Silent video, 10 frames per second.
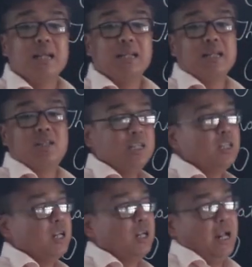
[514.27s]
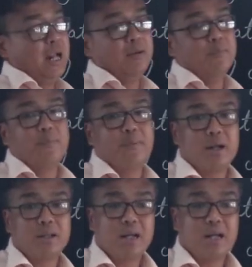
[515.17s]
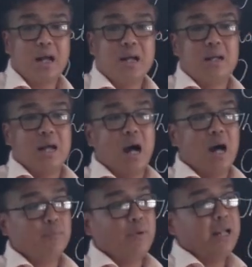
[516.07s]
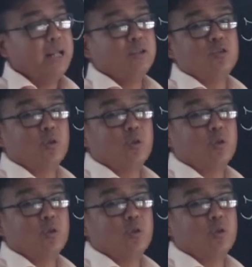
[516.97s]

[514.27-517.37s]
The sister and brother are playing